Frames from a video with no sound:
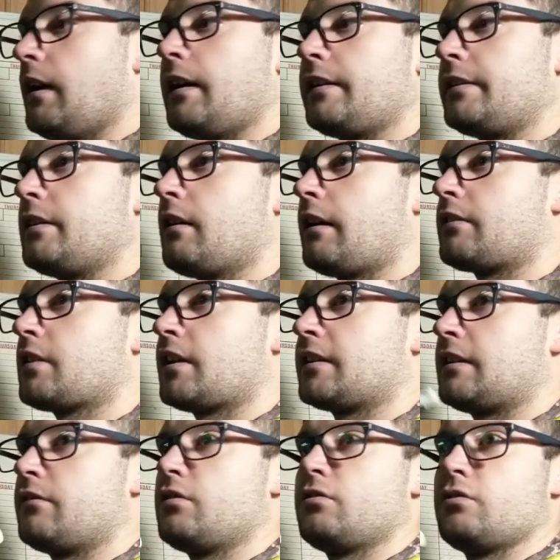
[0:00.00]
And I try to
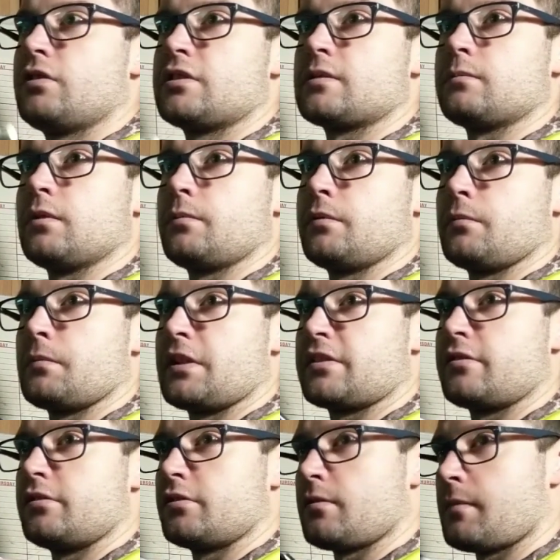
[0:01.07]
give you the subliminal
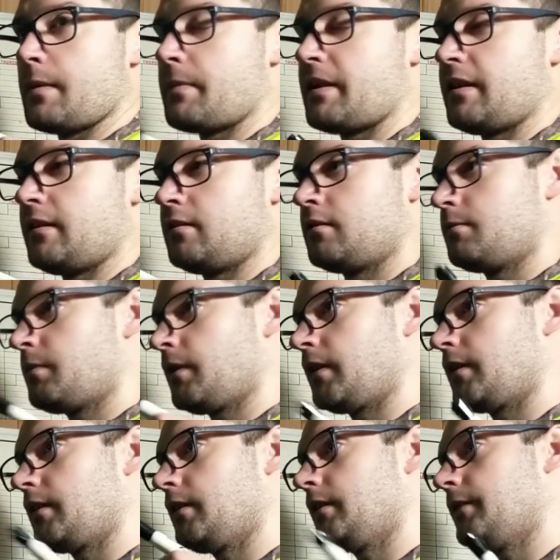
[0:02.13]
messages on my page,
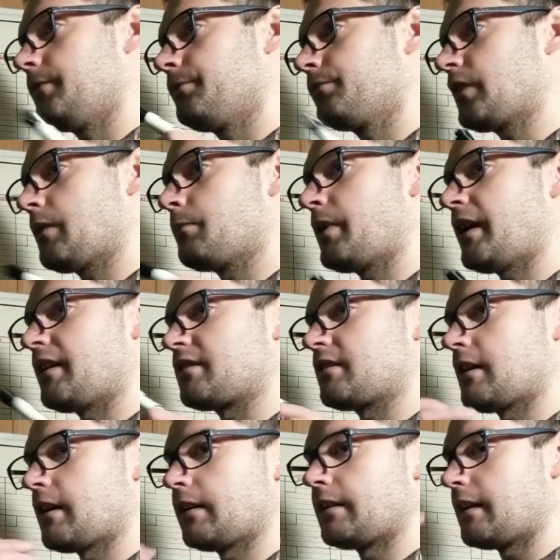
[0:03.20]
but I'm past
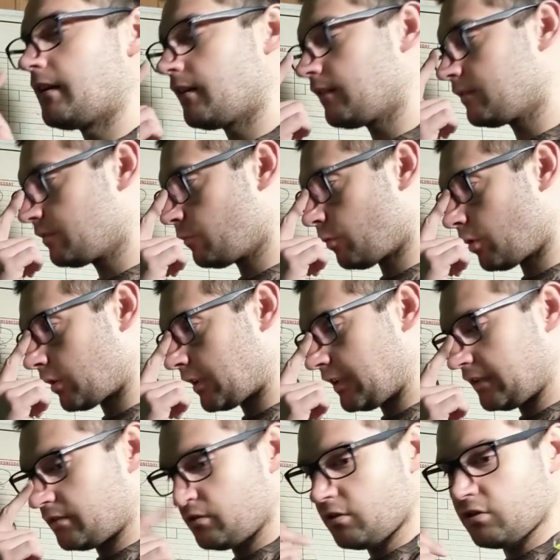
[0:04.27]
that now. We're
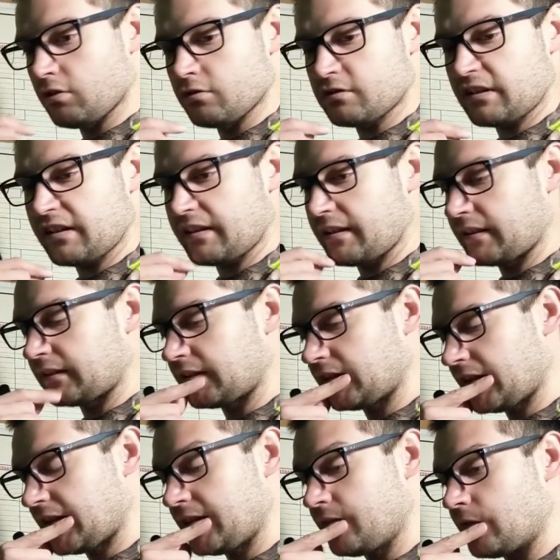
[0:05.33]
getting too close, I think.
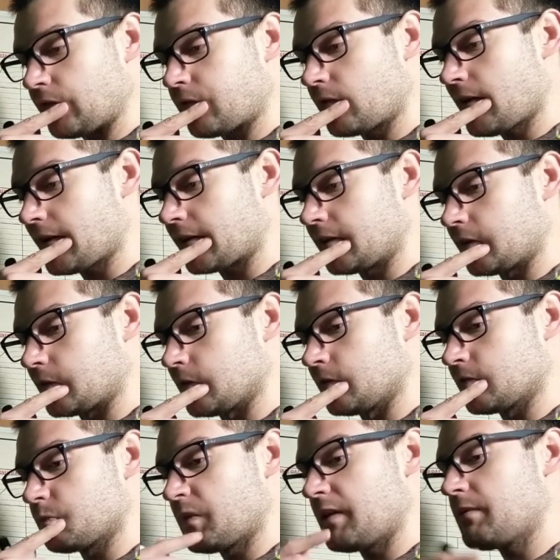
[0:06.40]
And even if we're not getting
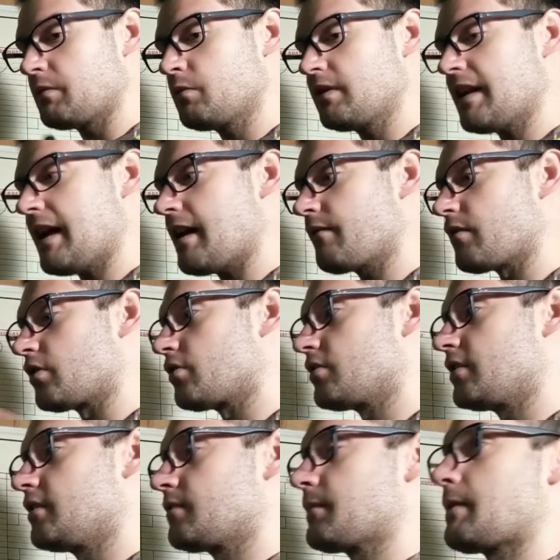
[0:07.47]
close, maybe we have 100
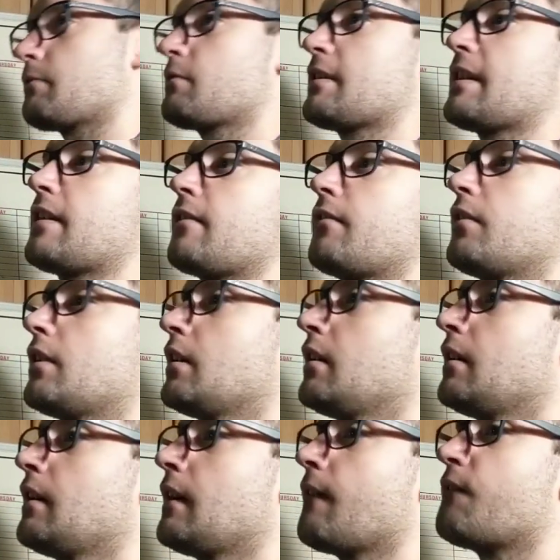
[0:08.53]
years, maybe we have
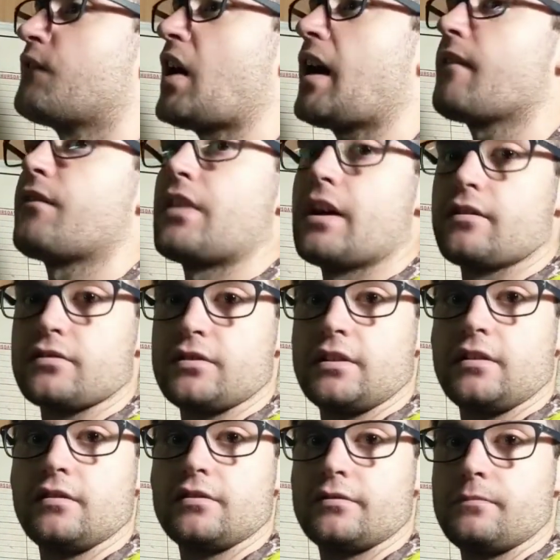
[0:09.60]
5,000
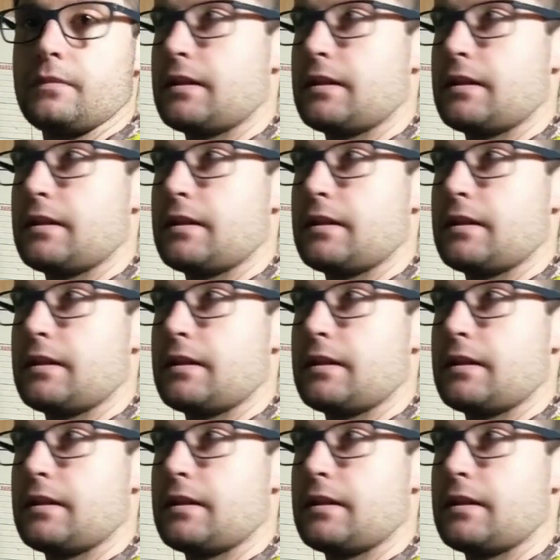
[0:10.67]
years.